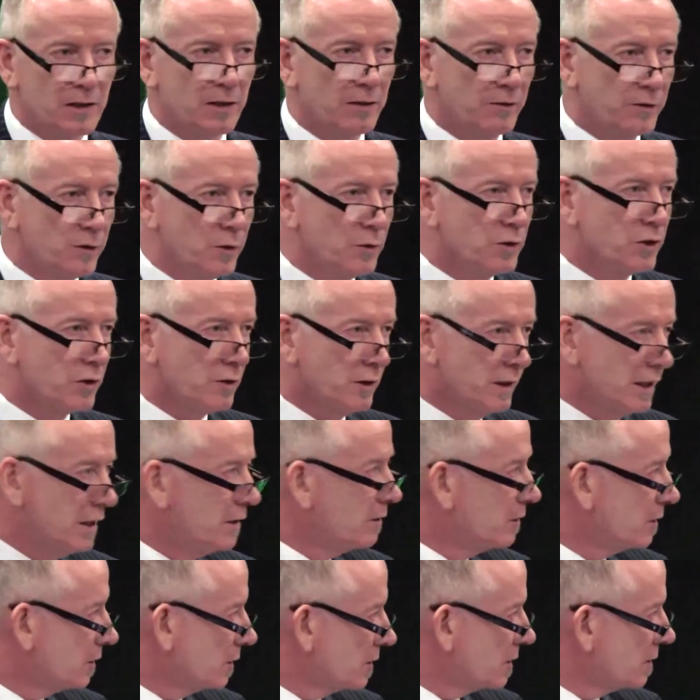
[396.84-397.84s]
future
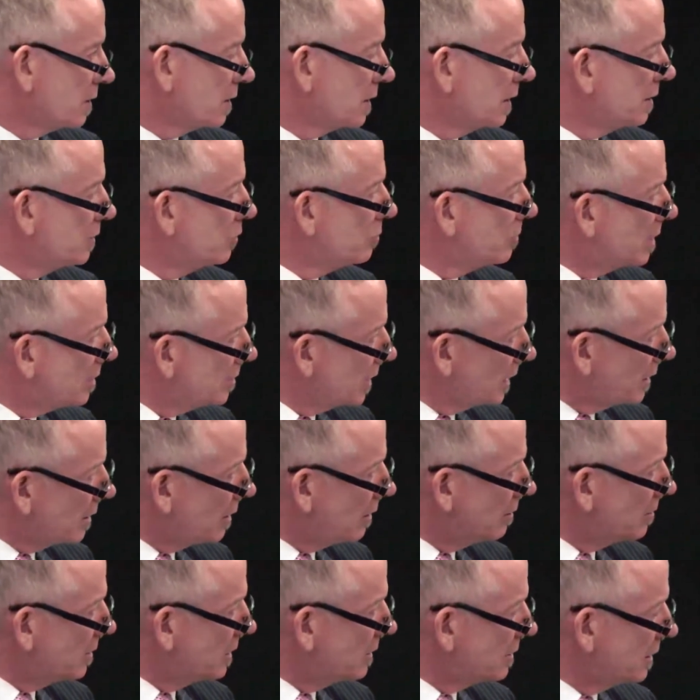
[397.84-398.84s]
leaders. Can you maybe
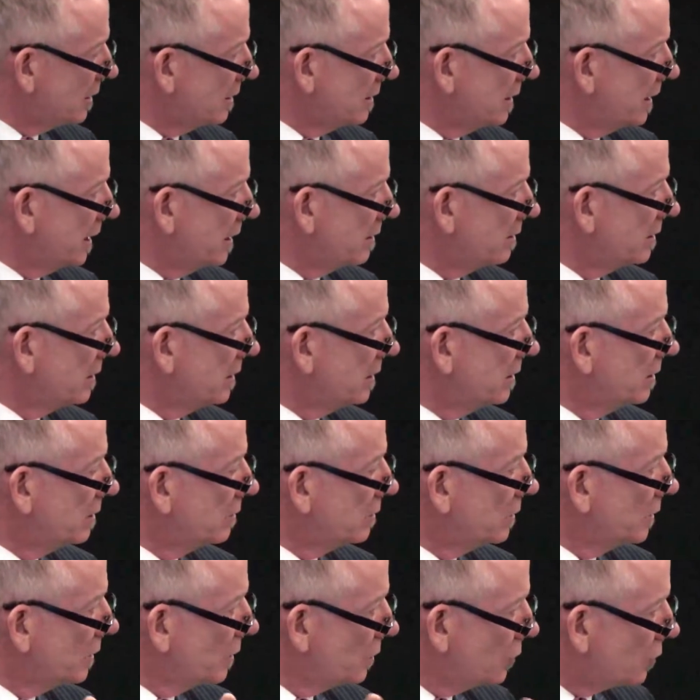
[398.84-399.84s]
comment on that
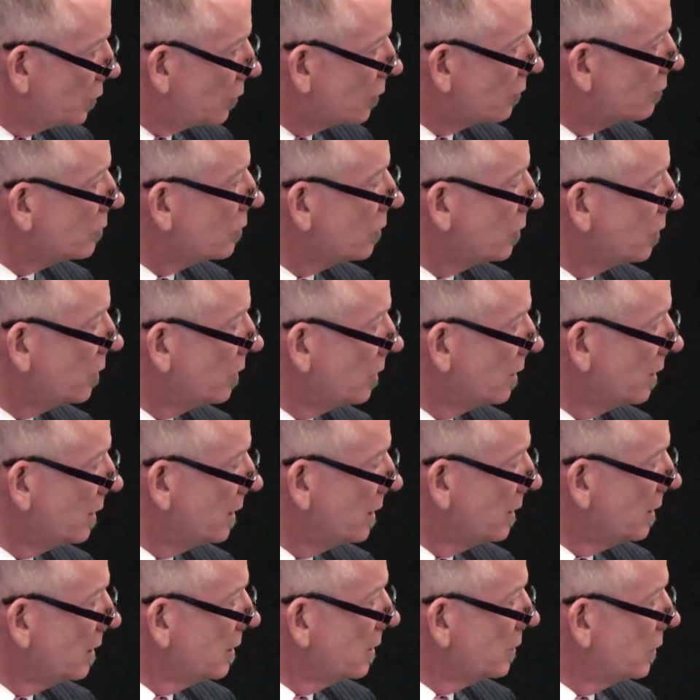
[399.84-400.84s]
in your role?
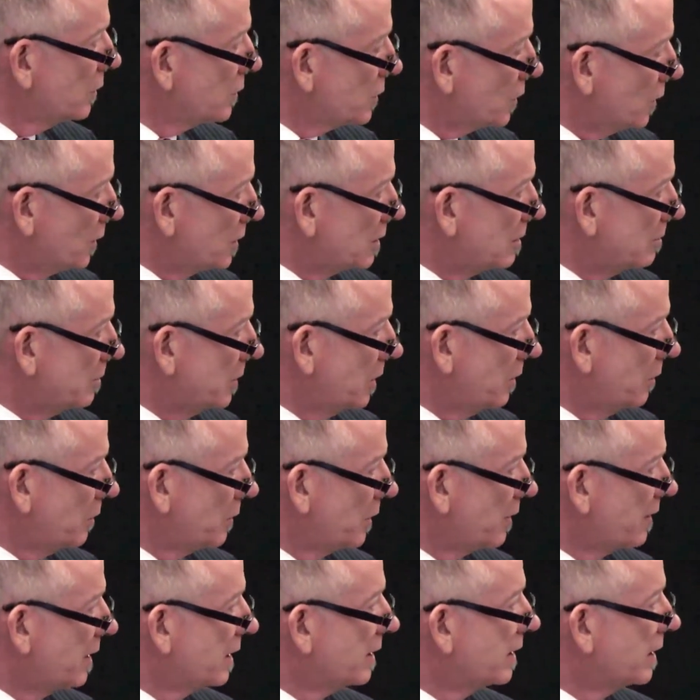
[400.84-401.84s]
You talked
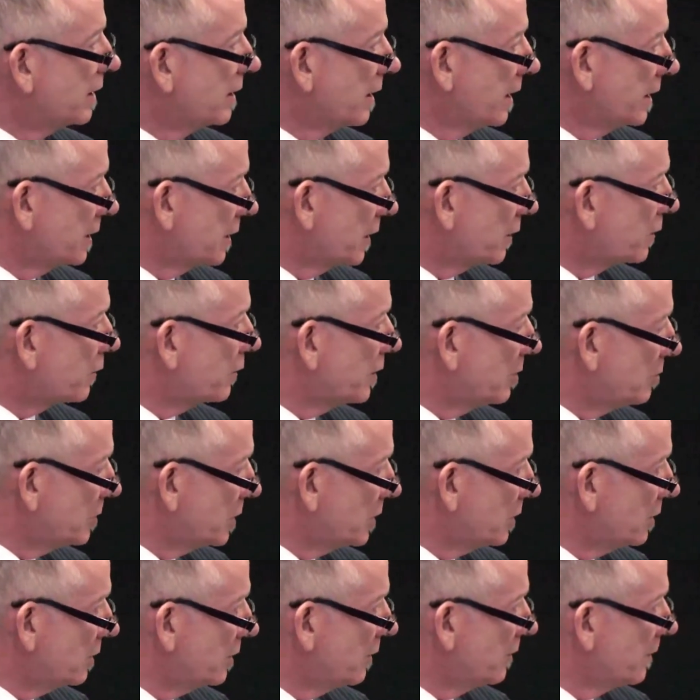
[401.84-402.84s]
about thinking like a
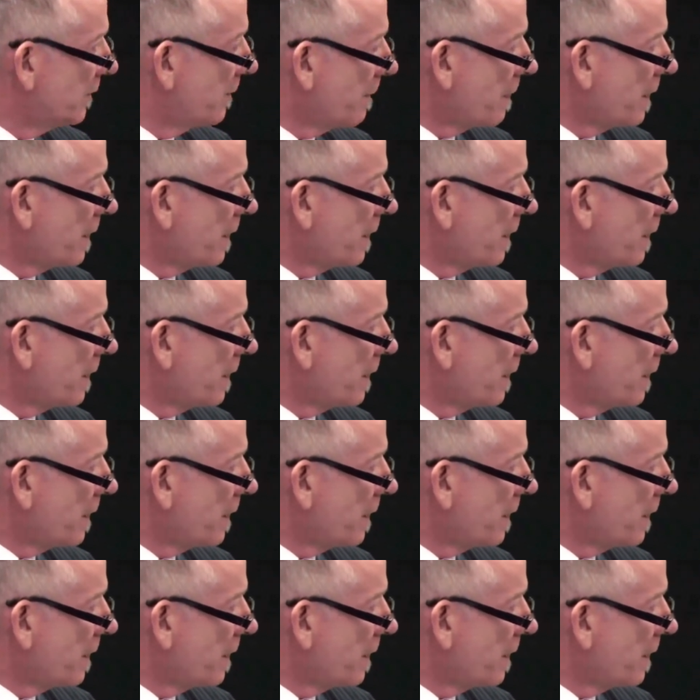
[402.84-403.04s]
criminal.